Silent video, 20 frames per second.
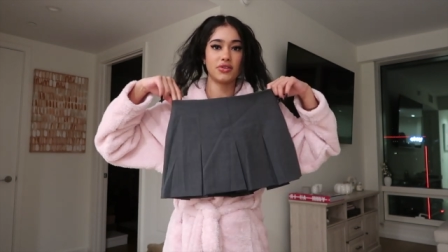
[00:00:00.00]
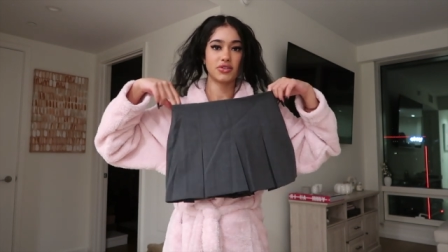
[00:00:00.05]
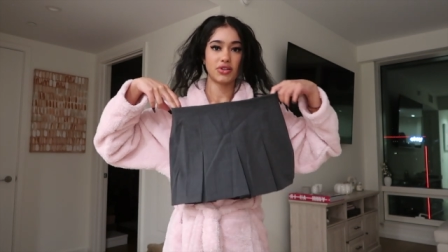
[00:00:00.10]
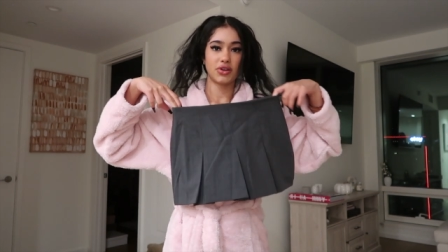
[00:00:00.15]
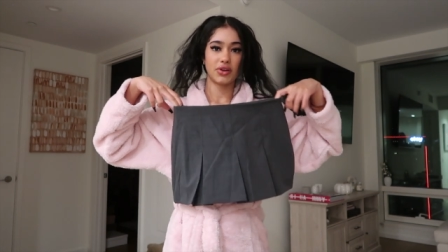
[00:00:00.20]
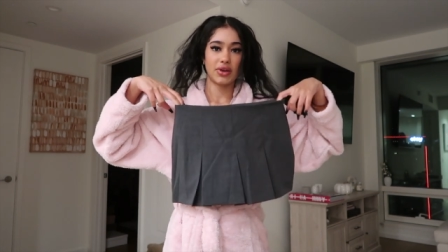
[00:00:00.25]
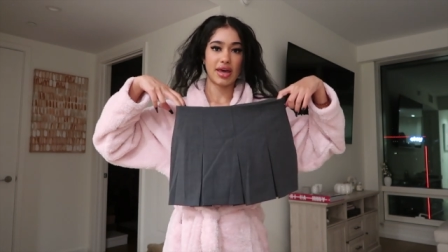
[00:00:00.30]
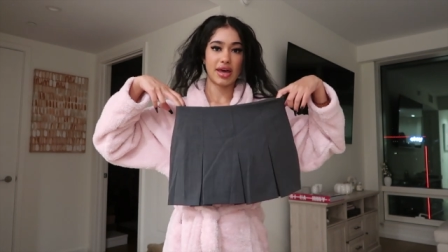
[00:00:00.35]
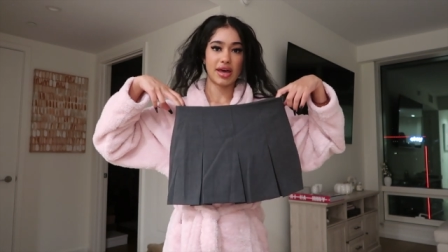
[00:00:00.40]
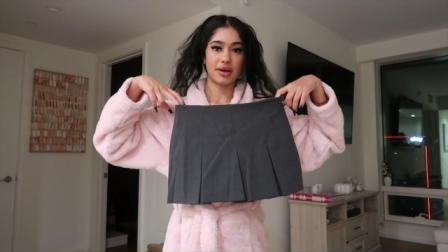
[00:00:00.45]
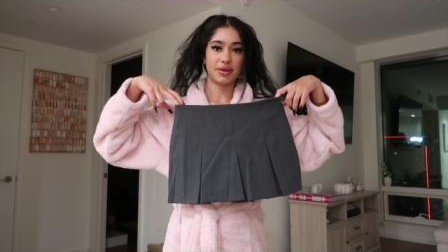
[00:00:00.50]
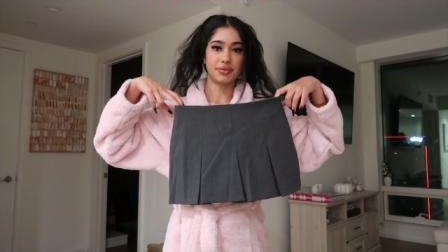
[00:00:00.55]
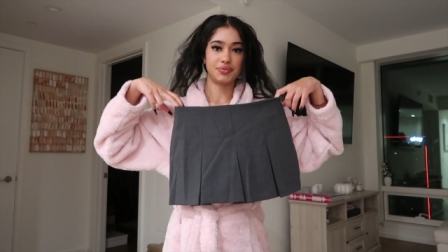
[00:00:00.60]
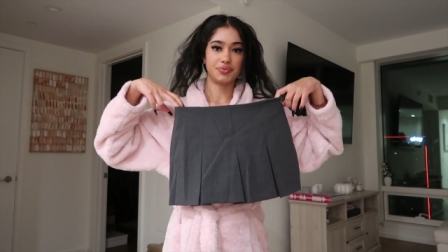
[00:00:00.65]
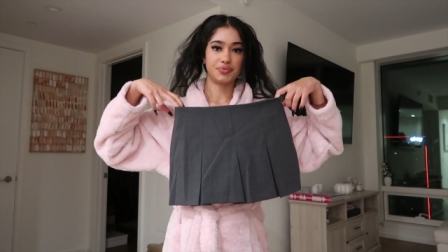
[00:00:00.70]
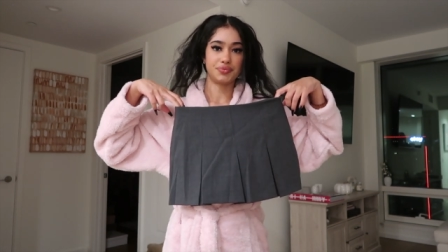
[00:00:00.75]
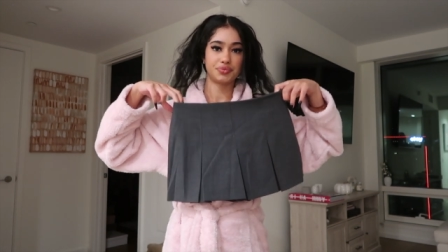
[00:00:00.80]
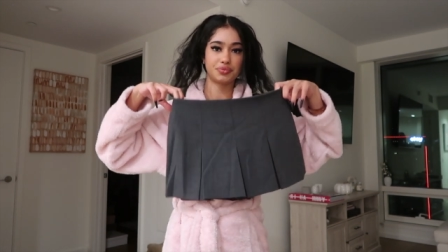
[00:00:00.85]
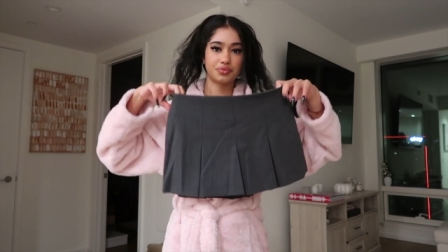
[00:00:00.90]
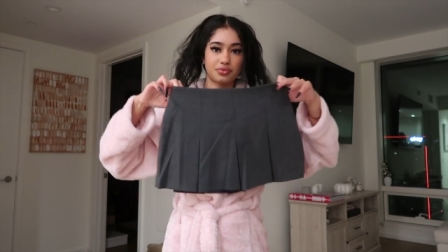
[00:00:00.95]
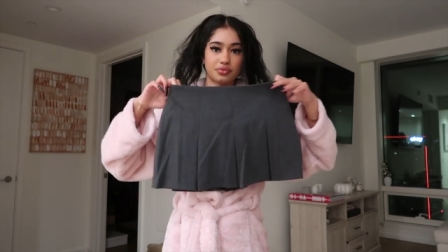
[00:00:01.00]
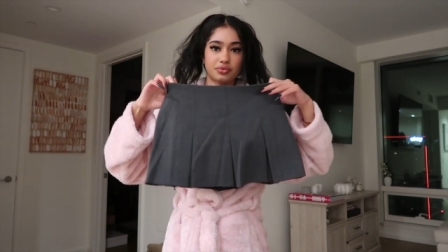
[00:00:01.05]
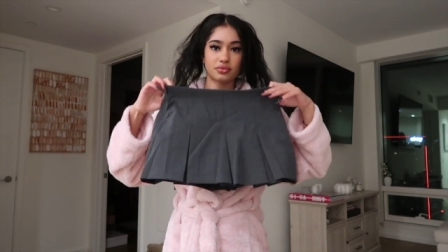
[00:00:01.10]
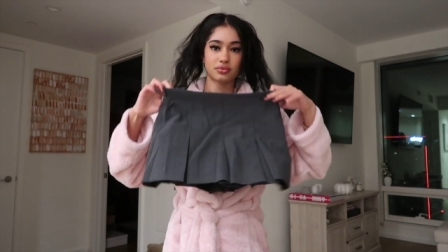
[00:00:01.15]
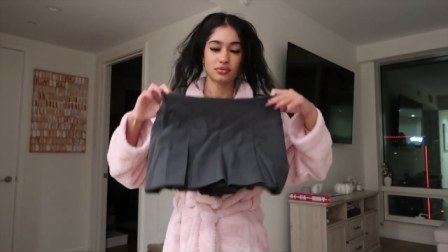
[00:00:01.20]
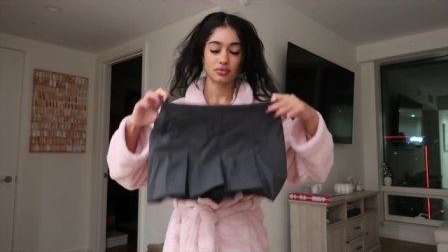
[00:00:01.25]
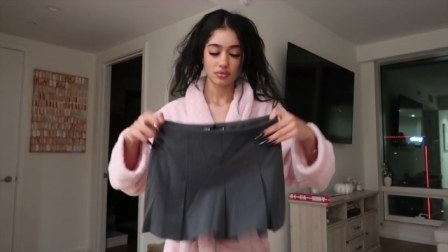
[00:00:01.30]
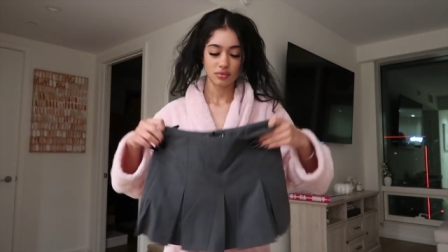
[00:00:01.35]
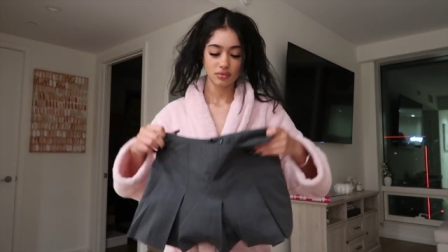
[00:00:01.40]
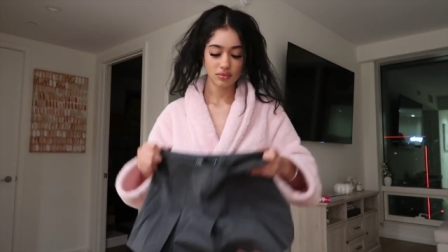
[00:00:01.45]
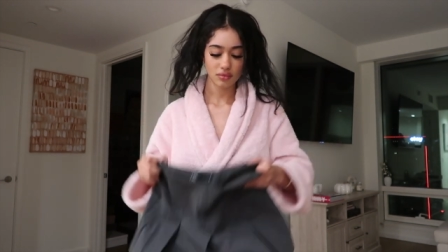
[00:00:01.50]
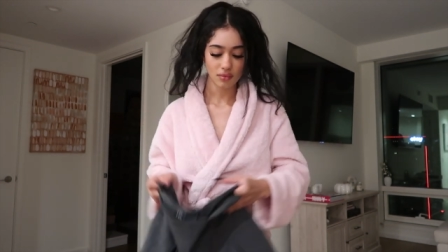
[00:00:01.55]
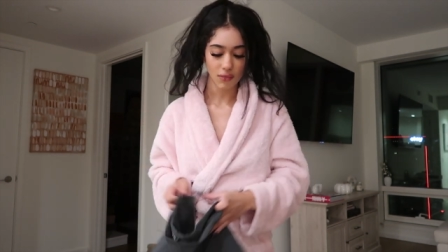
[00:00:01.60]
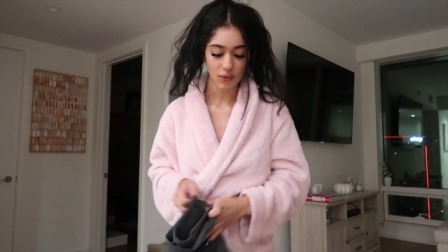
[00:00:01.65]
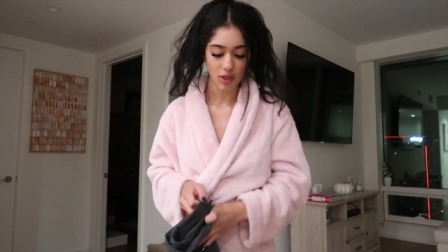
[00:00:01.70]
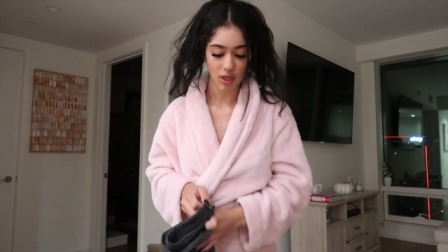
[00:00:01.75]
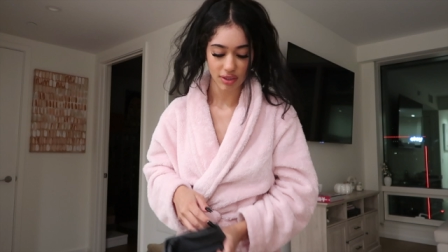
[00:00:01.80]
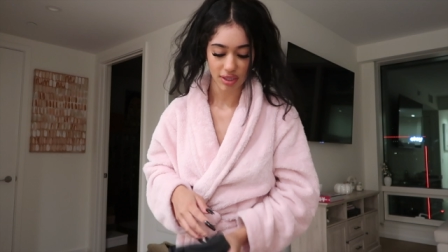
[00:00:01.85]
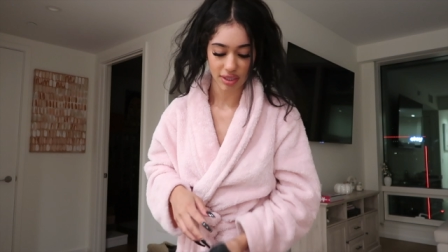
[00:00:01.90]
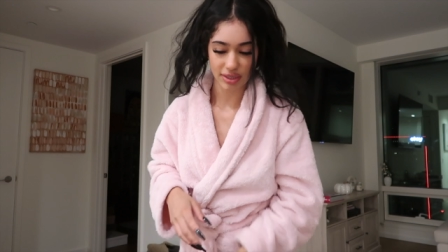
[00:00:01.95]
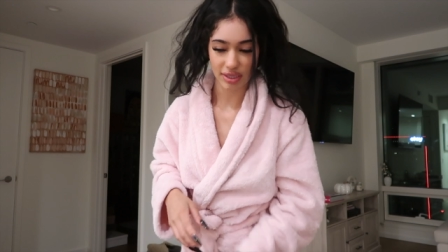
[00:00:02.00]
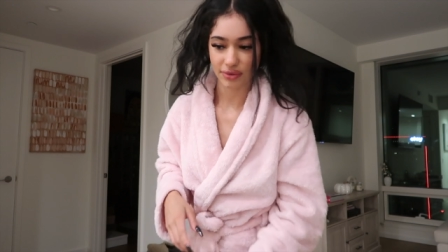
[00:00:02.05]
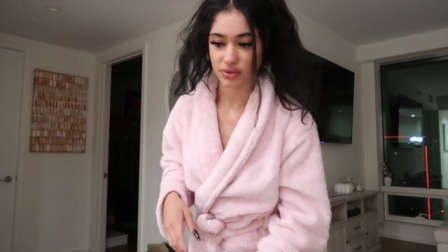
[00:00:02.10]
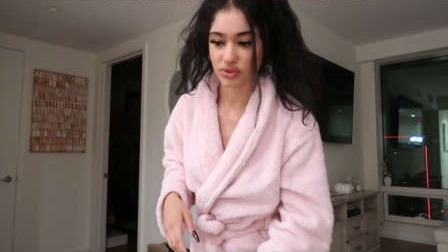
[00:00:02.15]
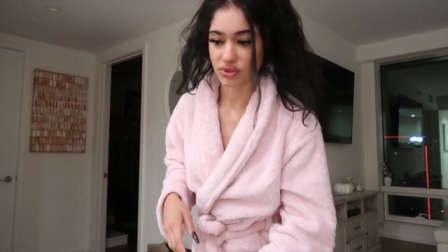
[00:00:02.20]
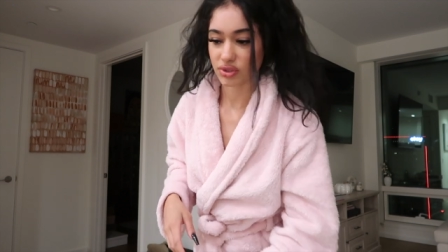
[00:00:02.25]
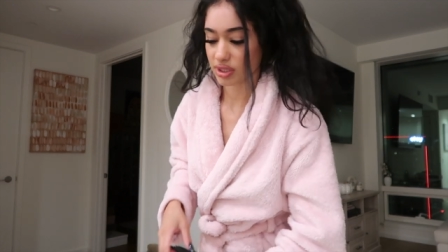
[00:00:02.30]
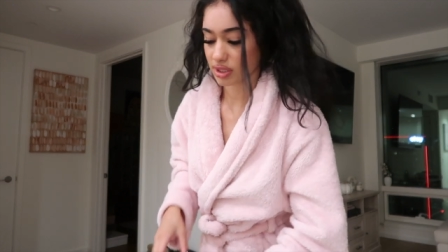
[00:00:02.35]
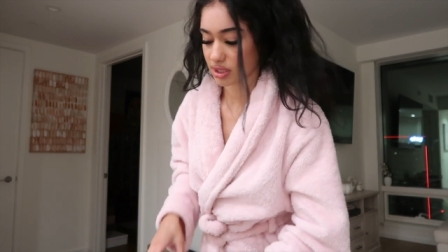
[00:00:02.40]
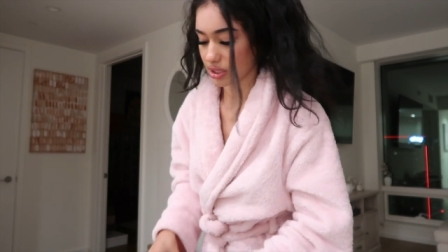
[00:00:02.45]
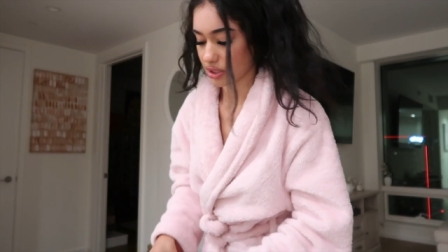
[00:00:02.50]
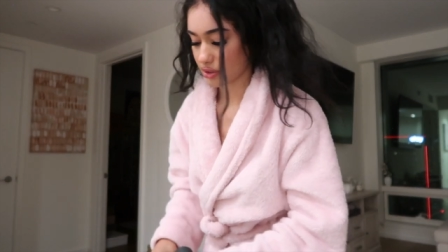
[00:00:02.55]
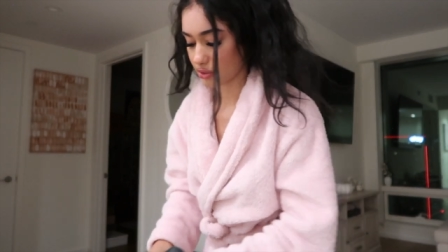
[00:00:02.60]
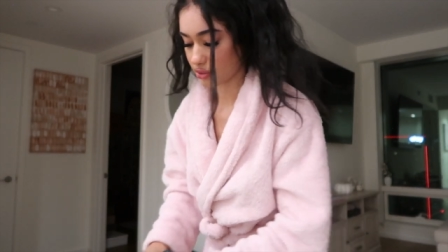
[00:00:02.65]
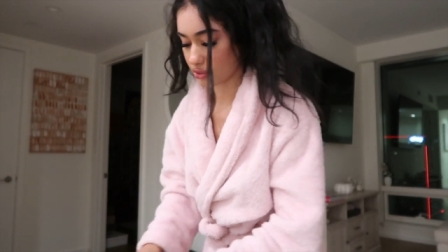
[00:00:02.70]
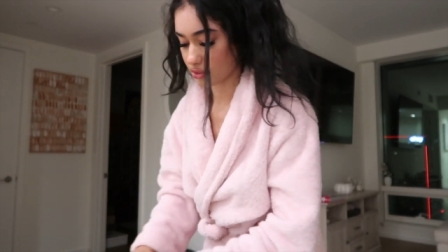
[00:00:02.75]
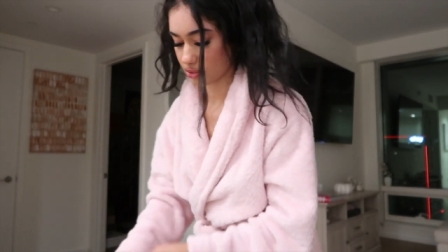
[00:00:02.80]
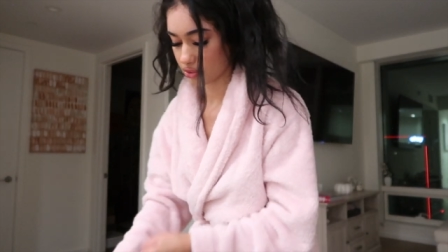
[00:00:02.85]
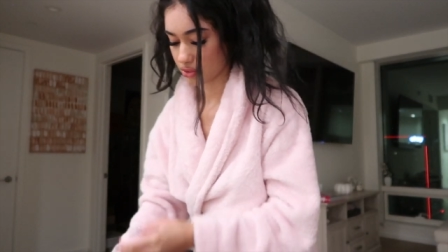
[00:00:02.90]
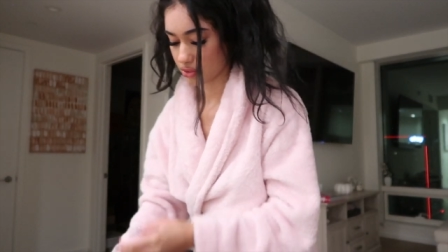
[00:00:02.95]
So yeah, thought that was really cute